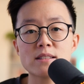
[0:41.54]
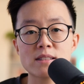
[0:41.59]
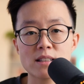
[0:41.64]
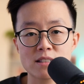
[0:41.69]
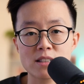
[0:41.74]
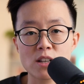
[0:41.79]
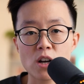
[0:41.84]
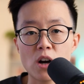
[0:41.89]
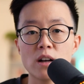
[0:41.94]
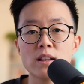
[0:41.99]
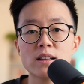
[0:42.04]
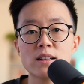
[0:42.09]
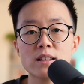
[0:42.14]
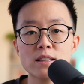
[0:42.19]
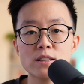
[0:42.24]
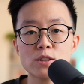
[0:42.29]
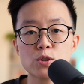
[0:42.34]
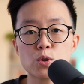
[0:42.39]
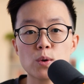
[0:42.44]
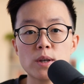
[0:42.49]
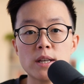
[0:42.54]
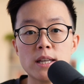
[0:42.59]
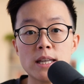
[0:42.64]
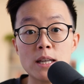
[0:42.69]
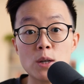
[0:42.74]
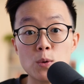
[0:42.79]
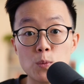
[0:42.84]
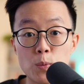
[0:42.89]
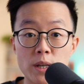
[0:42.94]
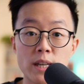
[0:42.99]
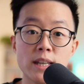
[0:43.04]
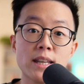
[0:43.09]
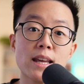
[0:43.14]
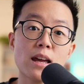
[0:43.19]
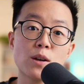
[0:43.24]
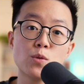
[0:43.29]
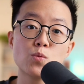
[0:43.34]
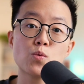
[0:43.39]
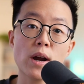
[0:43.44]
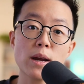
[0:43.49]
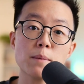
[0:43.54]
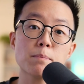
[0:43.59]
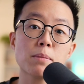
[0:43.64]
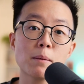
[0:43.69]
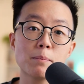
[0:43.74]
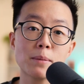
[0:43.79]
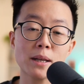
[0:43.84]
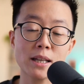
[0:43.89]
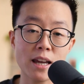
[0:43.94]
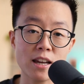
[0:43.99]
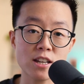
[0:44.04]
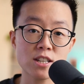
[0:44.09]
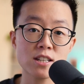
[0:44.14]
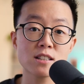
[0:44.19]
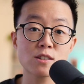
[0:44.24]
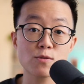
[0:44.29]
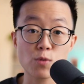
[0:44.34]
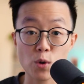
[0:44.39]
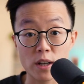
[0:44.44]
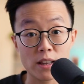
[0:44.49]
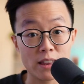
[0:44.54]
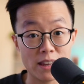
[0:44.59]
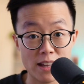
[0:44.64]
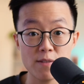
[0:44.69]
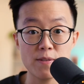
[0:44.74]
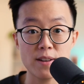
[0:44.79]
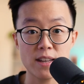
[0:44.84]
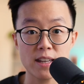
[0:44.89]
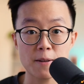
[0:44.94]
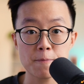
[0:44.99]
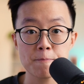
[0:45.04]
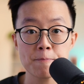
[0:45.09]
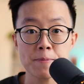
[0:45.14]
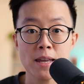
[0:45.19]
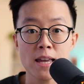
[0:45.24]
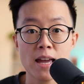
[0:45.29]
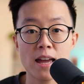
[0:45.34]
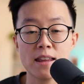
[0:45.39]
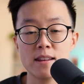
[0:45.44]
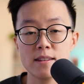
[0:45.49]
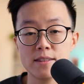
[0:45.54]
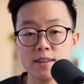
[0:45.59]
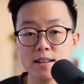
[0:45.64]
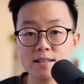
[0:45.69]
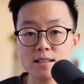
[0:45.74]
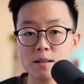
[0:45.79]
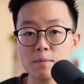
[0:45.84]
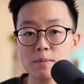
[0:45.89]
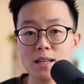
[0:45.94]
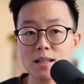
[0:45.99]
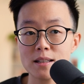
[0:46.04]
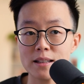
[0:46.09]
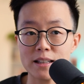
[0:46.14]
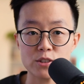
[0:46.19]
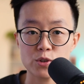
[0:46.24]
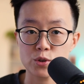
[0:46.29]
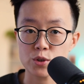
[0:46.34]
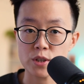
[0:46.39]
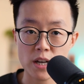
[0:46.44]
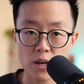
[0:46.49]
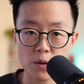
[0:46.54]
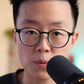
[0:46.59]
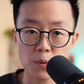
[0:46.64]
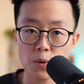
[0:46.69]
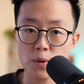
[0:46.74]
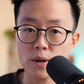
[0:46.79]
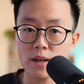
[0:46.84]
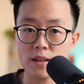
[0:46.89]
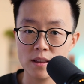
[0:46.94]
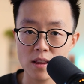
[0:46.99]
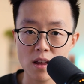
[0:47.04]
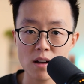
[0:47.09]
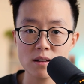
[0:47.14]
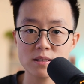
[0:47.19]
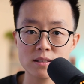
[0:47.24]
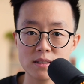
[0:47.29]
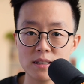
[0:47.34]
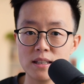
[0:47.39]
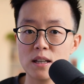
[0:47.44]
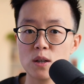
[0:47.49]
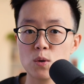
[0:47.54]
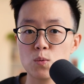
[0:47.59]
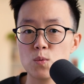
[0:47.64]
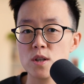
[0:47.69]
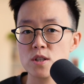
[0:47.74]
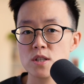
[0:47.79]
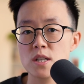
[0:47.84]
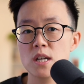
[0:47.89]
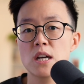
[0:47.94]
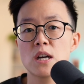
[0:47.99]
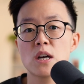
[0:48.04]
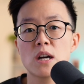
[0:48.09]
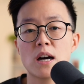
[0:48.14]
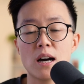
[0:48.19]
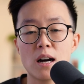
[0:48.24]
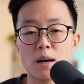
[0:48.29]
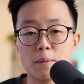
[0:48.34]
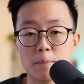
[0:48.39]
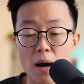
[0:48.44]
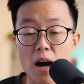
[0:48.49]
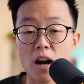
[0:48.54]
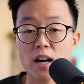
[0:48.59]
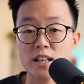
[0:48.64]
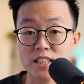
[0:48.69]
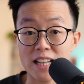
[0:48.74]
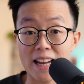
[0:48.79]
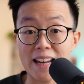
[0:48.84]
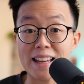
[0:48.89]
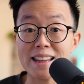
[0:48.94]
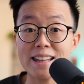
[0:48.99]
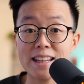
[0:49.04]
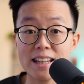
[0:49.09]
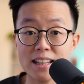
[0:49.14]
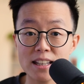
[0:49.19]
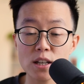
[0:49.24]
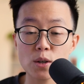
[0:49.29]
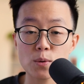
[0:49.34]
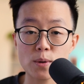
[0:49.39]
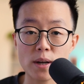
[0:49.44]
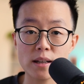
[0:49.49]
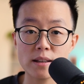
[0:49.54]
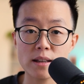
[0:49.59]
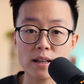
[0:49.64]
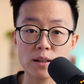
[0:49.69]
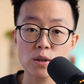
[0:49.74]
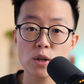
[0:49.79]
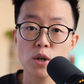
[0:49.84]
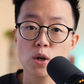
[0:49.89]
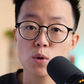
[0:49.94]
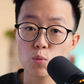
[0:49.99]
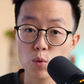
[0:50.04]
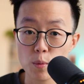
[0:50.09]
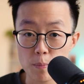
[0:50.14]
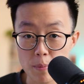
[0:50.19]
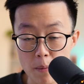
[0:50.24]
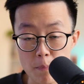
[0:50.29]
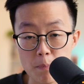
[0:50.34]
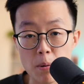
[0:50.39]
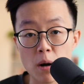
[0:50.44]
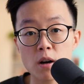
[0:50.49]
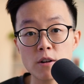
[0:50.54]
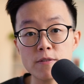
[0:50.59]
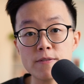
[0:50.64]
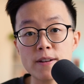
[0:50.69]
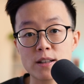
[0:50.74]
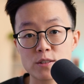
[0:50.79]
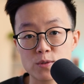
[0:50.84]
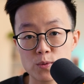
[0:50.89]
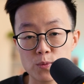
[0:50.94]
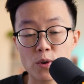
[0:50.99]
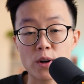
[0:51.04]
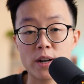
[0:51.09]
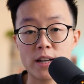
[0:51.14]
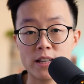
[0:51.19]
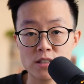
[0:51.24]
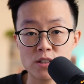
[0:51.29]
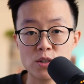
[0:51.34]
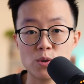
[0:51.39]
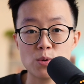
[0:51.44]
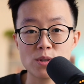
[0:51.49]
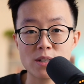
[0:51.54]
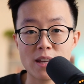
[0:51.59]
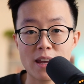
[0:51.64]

is a scholar, so he read and write publications for a living. And I think something like Zotero and BlockSeek, which are tightly integrated, would be perfect for his use